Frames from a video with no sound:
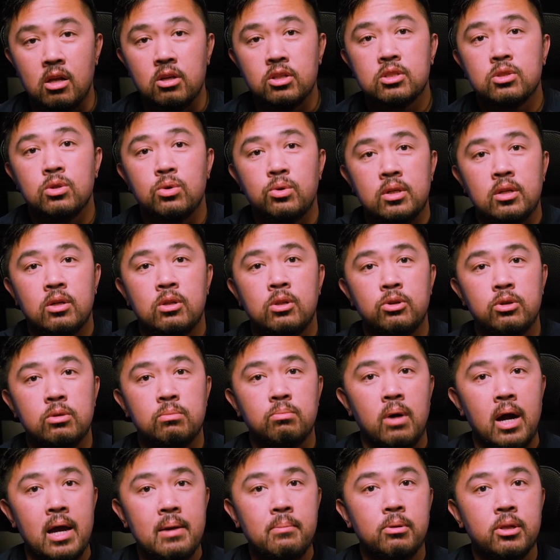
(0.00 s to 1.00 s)
also include
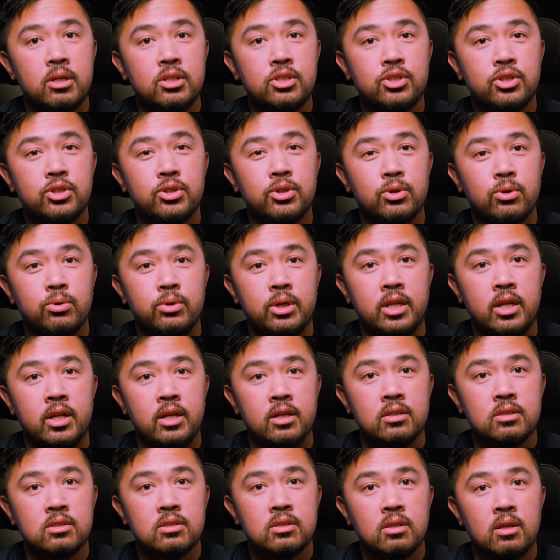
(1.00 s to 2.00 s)
my blood sugar
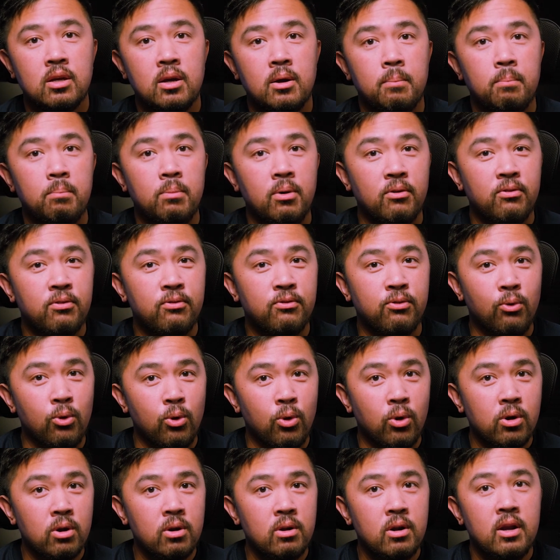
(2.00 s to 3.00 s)
readings
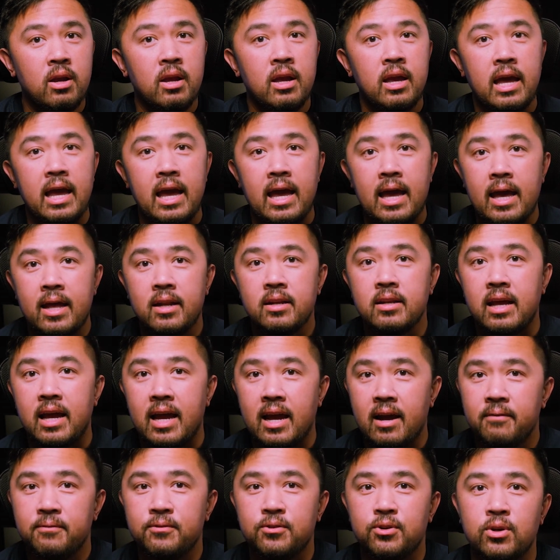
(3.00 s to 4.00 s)
before and
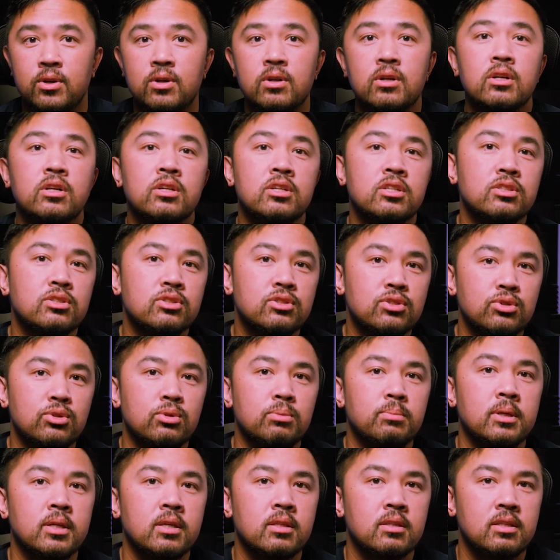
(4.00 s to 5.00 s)
after
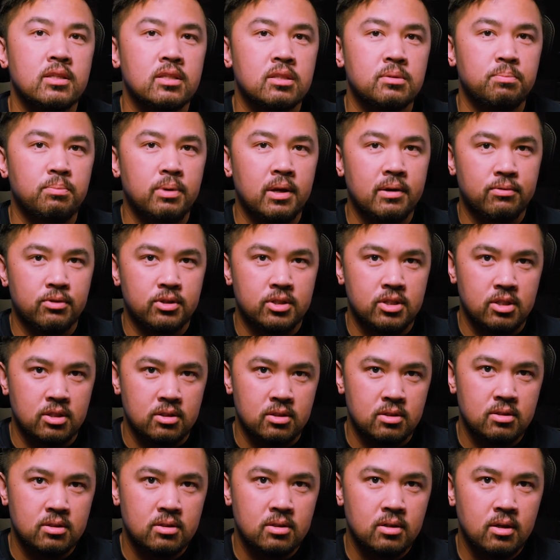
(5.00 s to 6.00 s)
consuming these
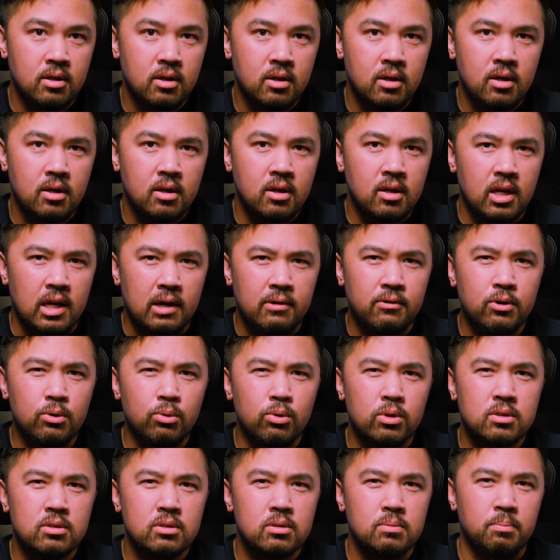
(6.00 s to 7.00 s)
beverages.
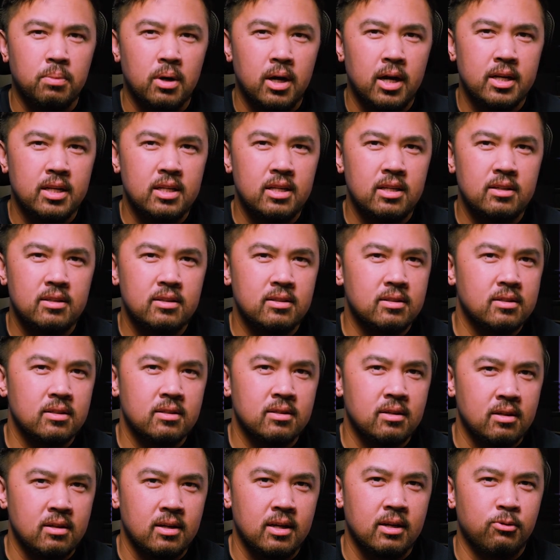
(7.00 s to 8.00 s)
Everyone's body
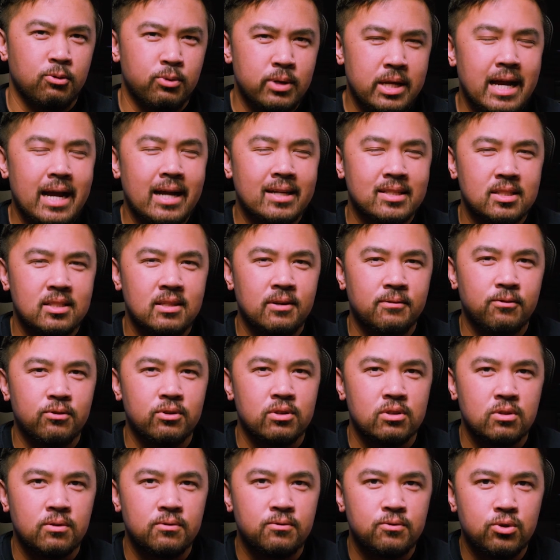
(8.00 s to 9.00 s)
reacts
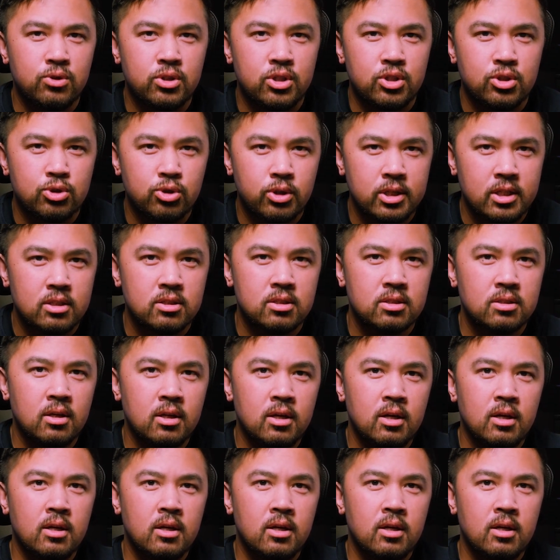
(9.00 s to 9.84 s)
different to food and drinks,